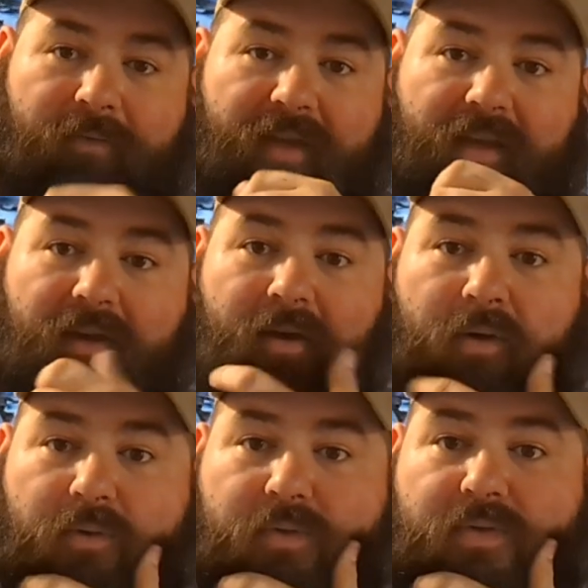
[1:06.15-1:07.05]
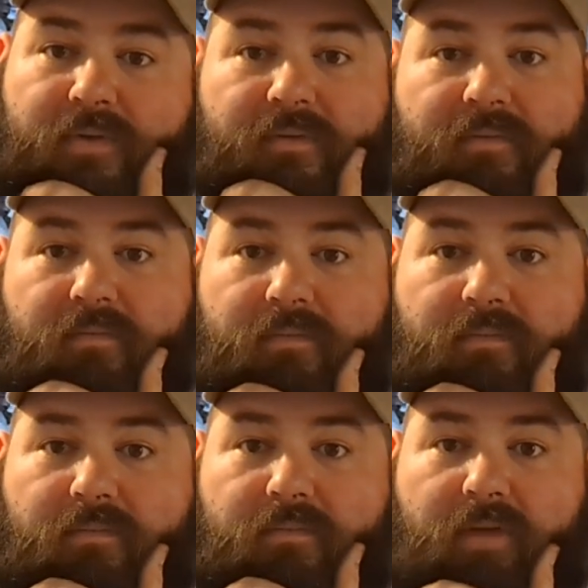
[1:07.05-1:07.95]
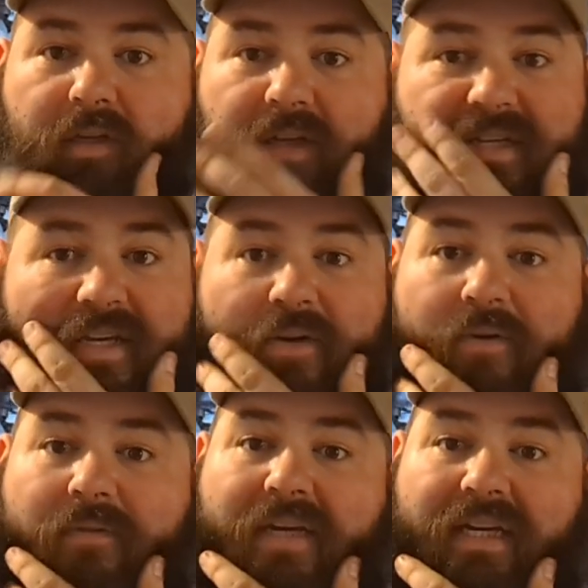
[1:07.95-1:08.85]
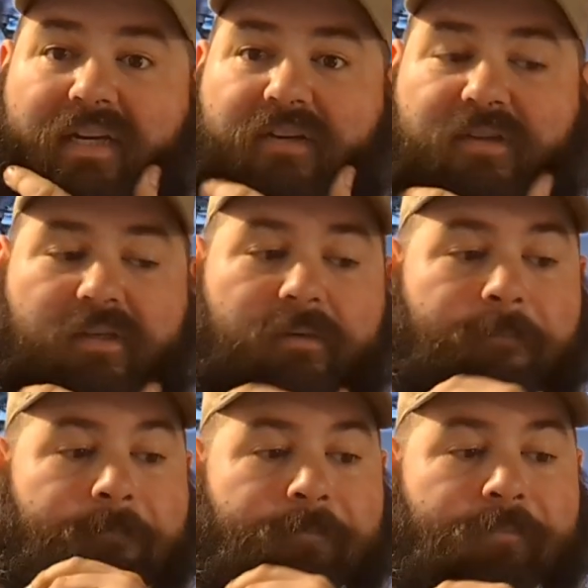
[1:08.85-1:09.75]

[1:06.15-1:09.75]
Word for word: videos unless I go on vacation.